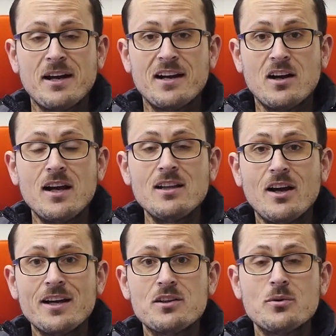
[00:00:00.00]
And I
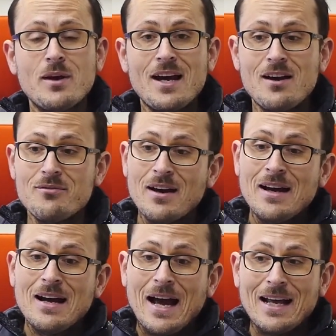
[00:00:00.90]
like to have
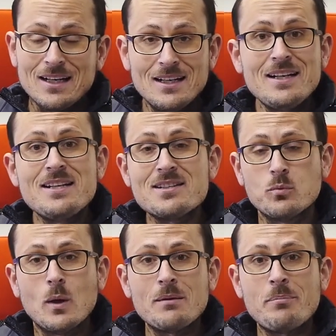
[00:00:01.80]
at least
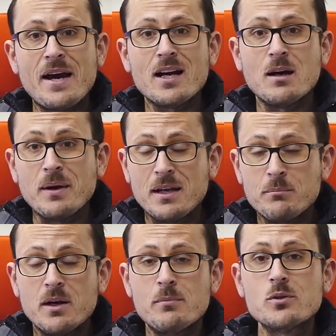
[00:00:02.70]
one backup, and
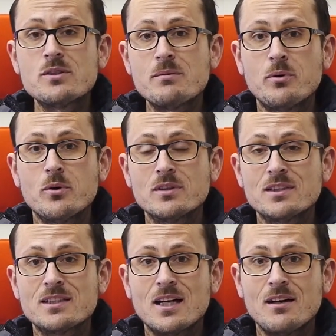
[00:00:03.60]
my most
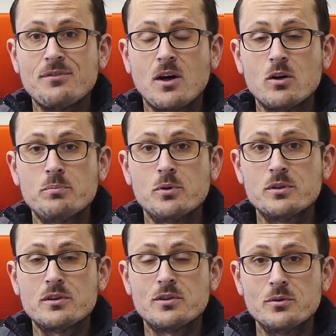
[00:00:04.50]
important stuff I'll
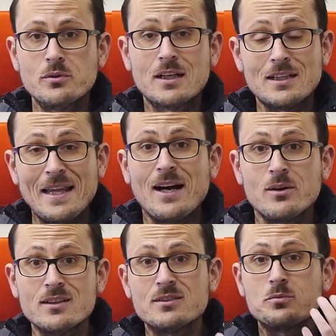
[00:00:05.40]
put to the
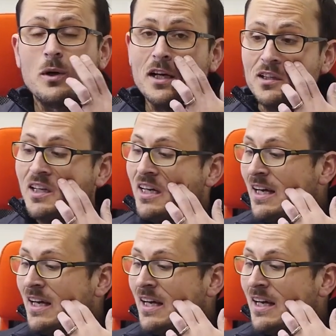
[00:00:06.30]
cloud as well.